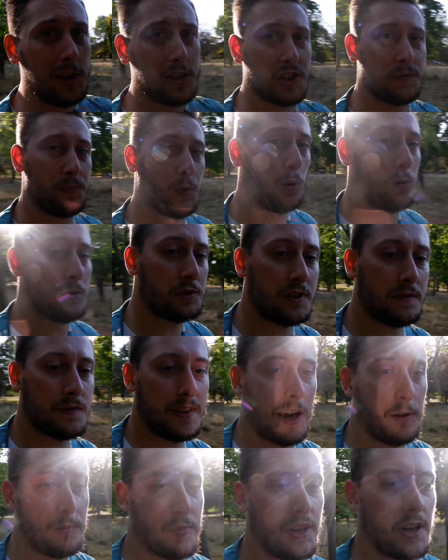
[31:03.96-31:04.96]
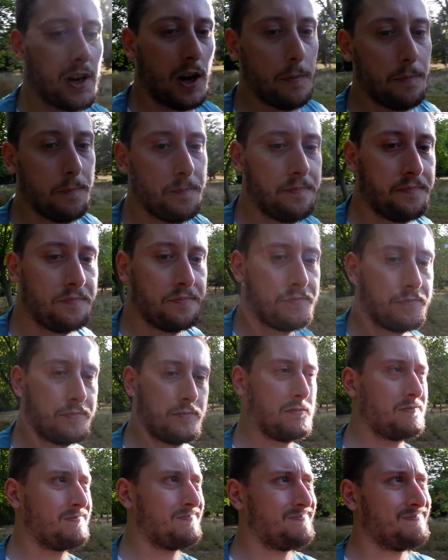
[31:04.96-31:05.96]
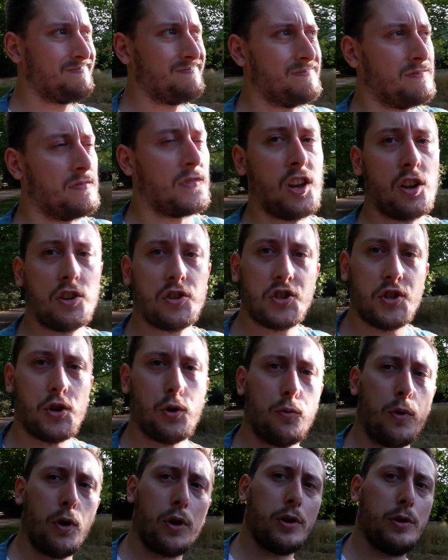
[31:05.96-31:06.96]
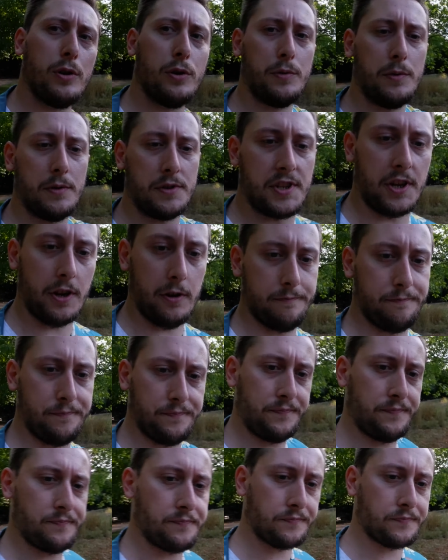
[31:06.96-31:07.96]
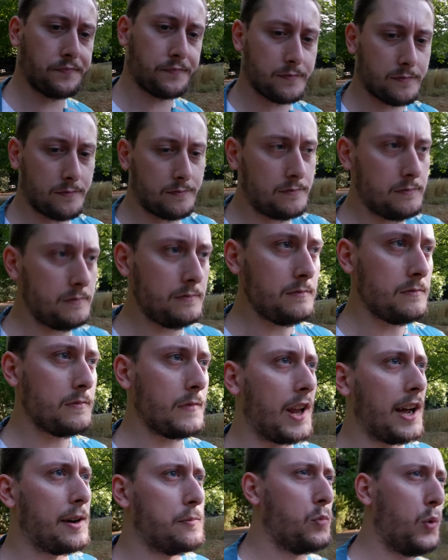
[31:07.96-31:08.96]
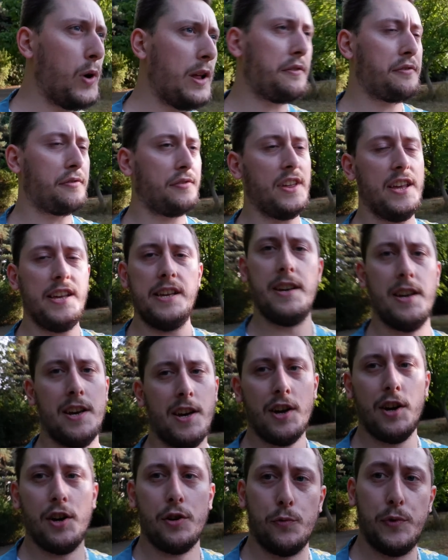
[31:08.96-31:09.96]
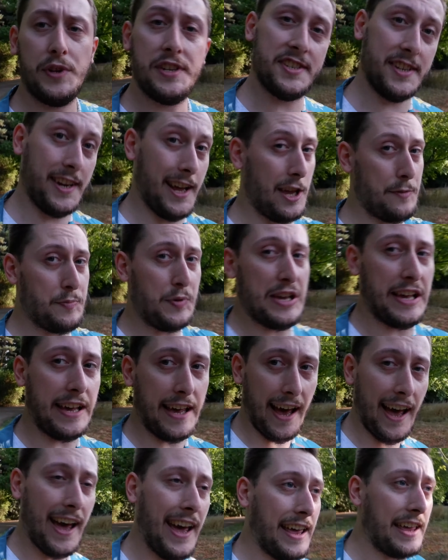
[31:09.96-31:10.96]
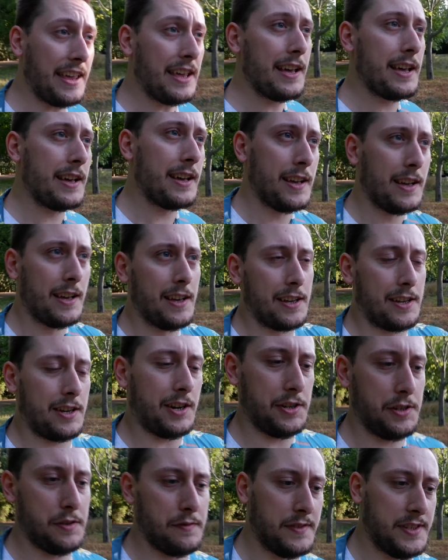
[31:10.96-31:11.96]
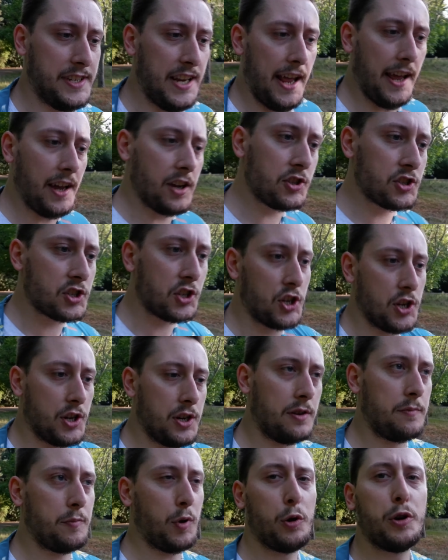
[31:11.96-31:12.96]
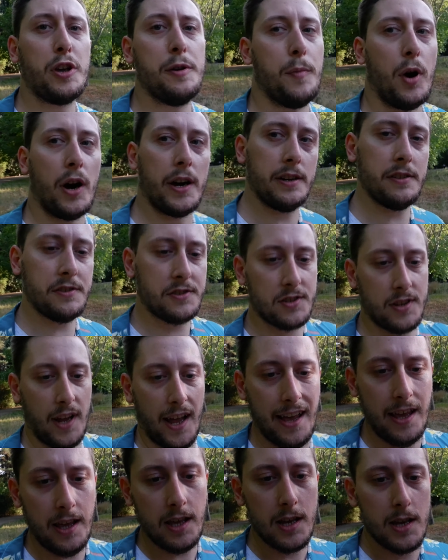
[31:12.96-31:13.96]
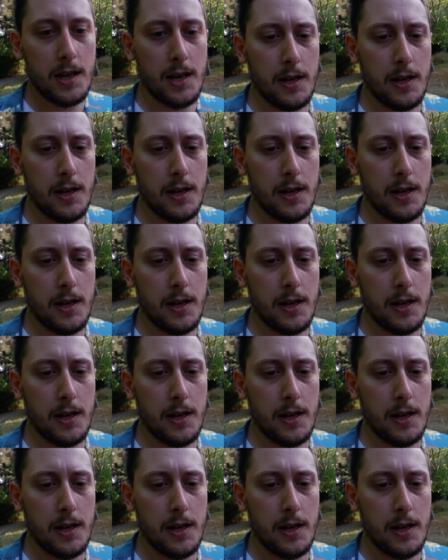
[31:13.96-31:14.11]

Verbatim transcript: spawns have now become Solrock and Lunatone. And with the recent APK kind of digs, Pokeminers, eh?